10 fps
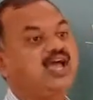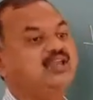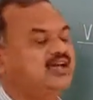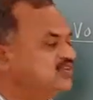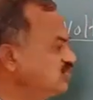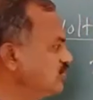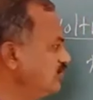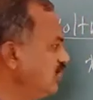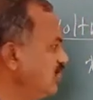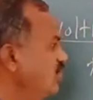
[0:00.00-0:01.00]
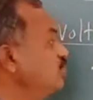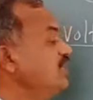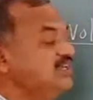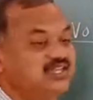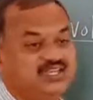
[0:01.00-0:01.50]
And also to
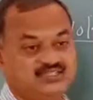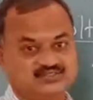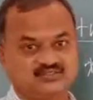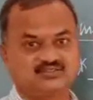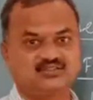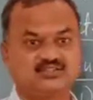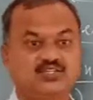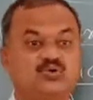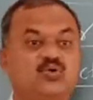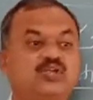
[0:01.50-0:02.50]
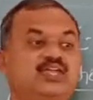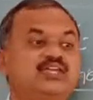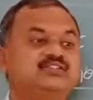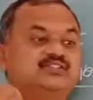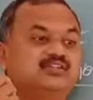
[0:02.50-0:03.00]
increase the
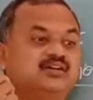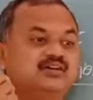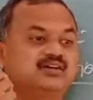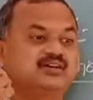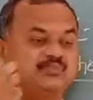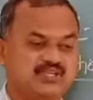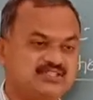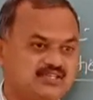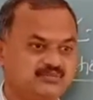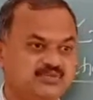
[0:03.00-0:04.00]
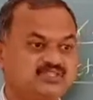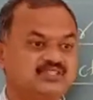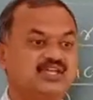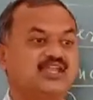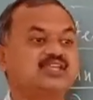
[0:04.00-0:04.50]
voltage capacity,
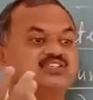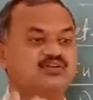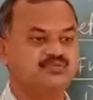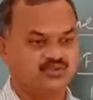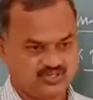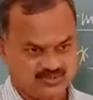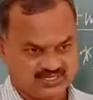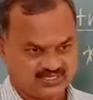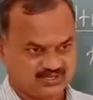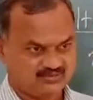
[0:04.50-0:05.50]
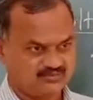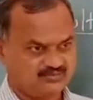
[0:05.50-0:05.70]
means range of voltmeter.